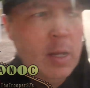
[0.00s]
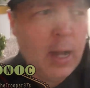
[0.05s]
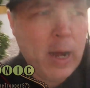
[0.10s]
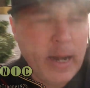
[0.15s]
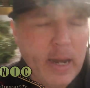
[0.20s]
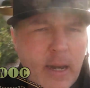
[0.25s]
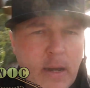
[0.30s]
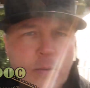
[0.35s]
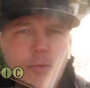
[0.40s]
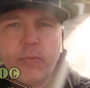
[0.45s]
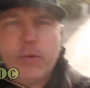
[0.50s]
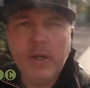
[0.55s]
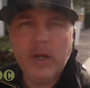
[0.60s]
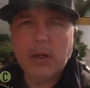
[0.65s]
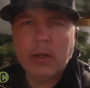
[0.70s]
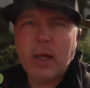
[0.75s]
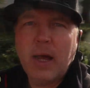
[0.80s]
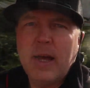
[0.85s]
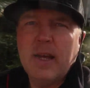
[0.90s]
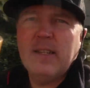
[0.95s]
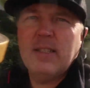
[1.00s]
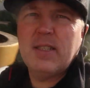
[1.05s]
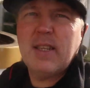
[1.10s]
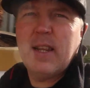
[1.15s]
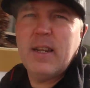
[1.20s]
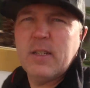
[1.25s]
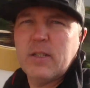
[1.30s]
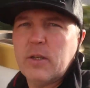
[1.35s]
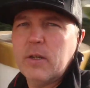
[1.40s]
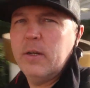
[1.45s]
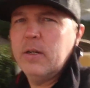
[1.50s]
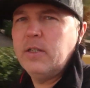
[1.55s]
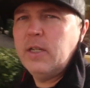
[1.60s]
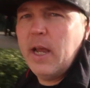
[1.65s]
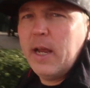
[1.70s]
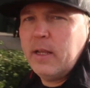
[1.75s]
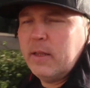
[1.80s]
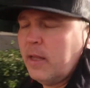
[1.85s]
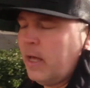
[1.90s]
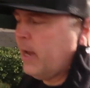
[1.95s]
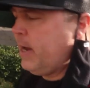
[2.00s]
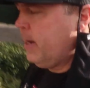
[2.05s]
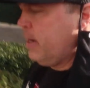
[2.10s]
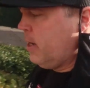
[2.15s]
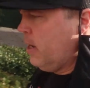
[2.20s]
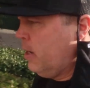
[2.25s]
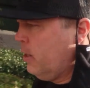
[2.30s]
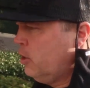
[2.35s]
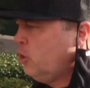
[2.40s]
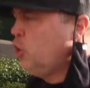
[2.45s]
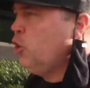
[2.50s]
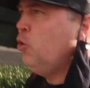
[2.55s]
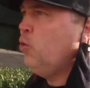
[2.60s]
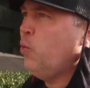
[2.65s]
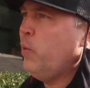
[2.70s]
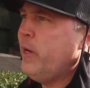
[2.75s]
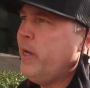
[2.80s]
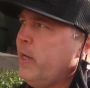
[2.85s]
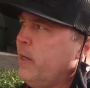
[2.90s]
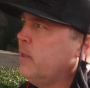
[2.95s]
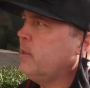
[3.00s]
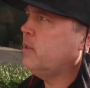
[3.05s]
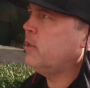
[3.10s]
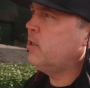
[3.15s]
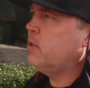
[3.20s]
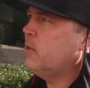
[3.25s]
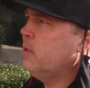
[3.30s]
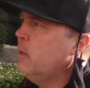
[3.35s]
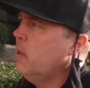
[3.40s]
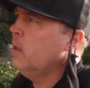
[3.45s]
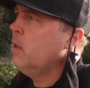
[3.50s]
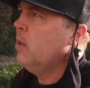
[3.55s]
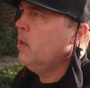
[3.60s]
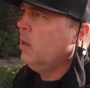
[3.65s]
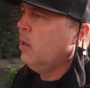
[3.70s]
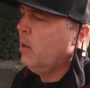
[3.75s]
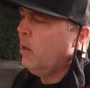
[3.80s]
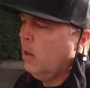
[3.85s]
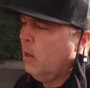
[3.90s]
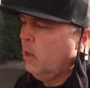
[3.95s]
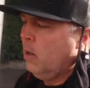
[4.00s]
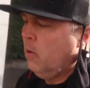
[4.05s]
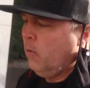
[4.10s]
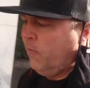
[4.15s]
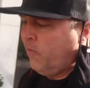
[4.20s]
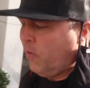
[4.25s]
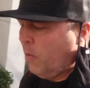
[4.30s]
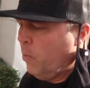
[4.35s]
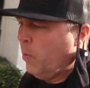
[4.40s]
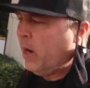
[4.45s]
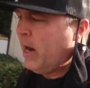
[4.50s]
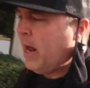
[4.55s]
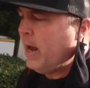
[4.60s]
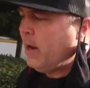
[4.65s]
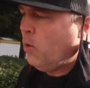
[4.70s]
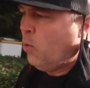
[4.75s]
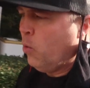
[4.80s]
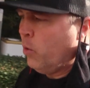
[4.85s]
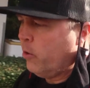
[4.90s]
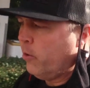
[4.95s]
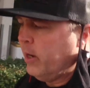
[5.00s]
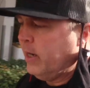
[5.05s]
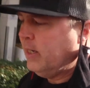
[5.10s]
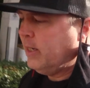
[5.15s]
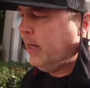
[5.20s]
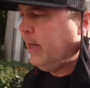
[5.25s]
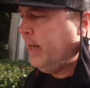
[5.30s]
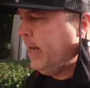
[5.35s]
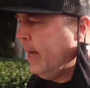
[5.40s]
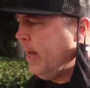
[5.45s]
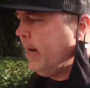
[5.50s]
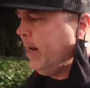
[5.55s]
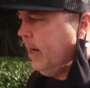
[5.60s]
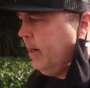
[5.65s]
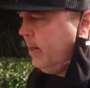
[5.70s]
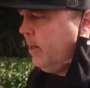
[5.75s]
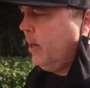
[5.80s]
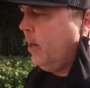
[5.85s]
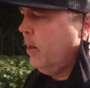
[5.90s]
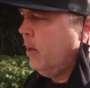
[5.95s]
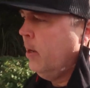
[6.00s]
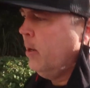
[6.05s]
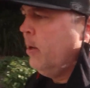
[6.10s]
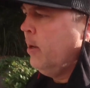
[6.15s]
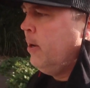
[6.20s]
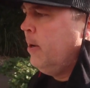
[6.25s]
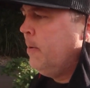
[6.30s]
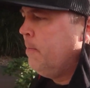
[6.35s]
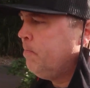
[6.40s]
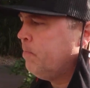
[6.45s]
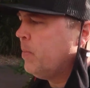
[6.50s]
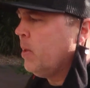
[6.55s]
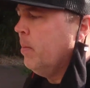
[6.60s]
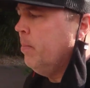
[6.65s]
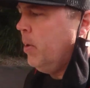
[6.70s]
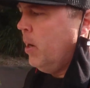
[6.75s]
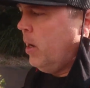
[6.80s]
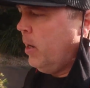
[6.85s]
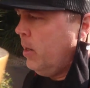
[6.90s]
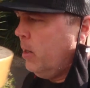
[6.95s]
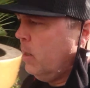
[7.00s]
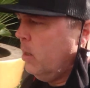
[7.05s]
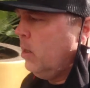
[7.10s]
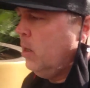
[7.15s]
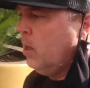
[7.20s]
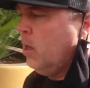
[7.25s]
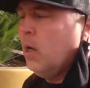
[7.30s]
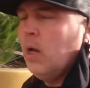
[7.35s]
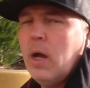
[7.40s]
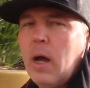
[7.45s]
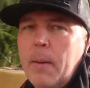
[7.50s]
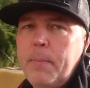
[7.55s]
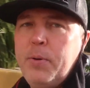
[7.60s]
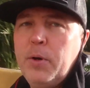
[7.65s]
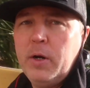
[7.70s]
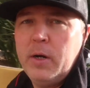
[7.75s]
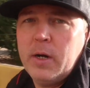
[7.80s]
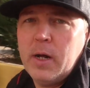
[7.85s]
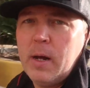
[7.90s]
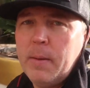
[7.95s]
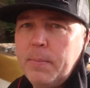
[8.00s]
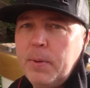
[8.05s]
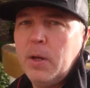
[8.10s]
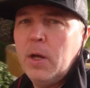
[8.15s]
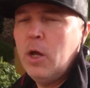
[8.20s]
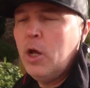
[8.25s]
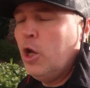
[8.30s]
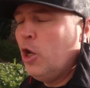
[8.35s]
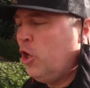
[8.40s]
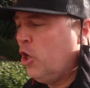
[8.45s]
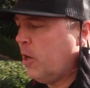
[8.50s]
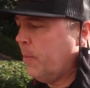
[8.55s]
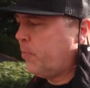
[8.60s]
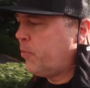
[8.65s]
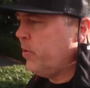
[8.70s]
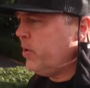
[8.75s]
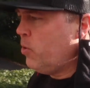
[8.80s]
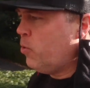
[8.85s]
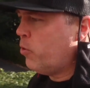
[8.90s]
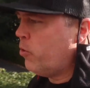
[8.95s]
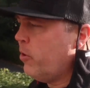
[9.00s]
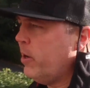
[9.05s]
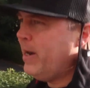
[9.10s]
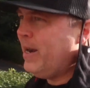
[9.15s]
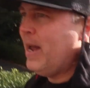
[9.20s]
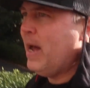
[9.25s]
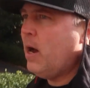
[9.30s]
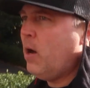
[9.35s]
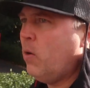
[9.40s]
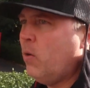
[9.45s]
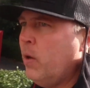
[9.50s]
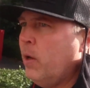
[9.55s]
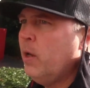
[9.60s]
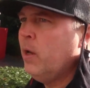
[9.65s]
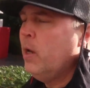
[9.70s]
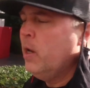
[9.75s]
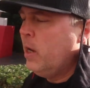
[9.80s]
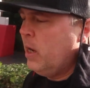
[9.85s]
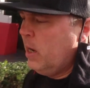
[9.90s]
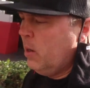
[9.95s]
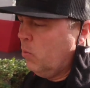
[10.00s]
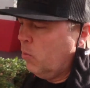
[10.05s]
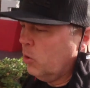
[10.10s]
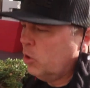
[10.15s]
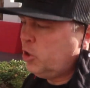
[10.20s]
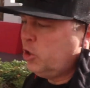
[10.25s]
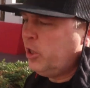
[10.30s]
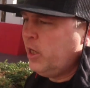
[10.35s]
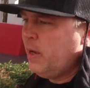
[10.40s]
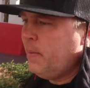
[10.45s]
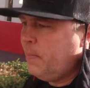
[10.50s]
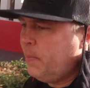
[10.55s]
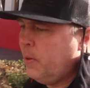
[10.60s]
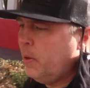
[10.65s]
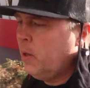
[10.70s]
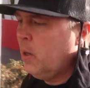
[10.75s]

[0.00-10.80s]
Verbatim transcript: I didn't realize that it's gonna take like two weeks from when I order it to get it, but I put it up, you can pre-order it now, it will ship